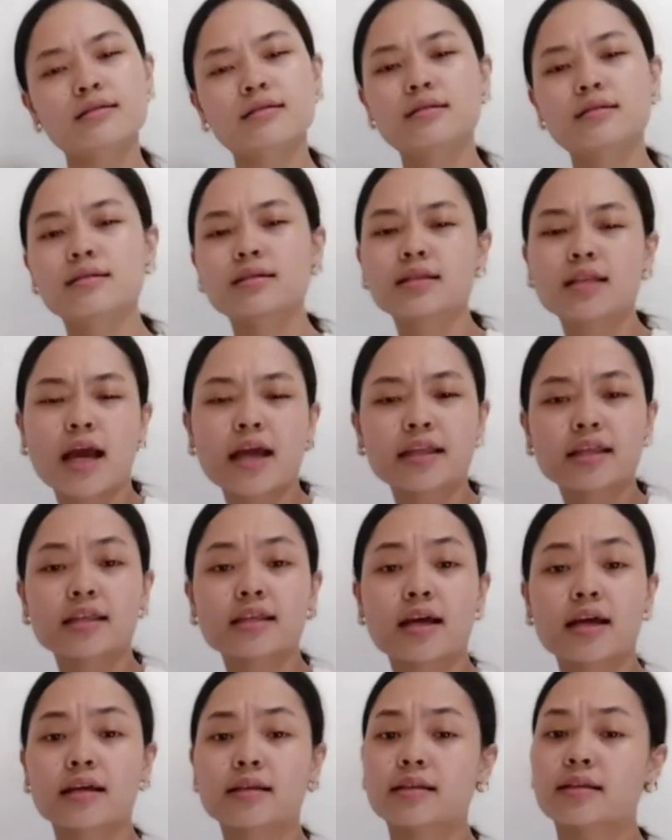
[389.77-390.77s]
In
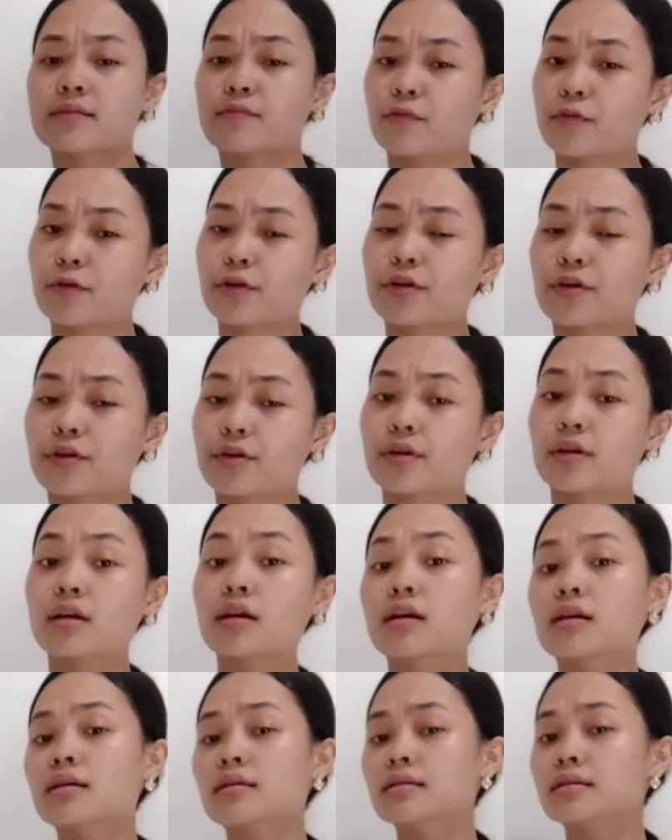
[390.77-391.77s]
1934,
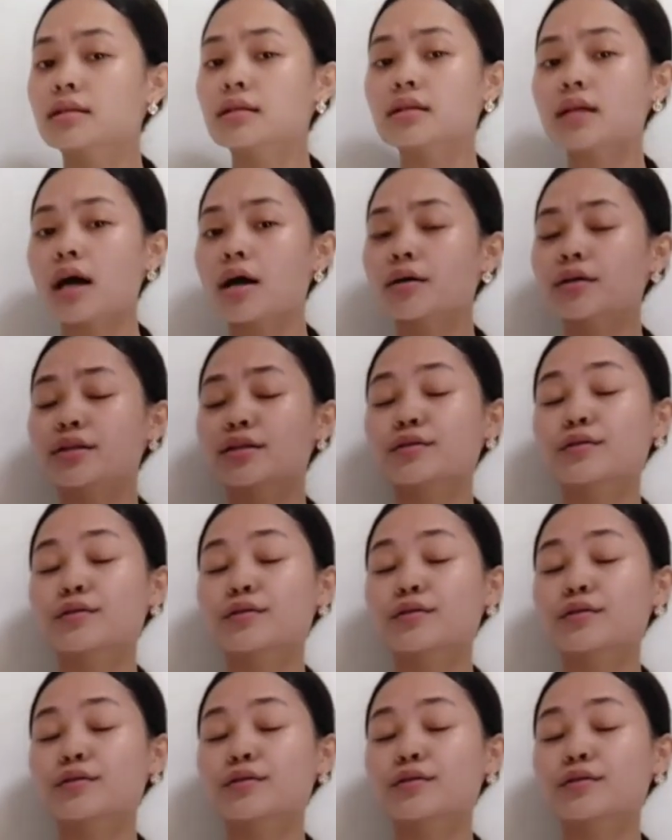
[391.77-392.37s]
Italian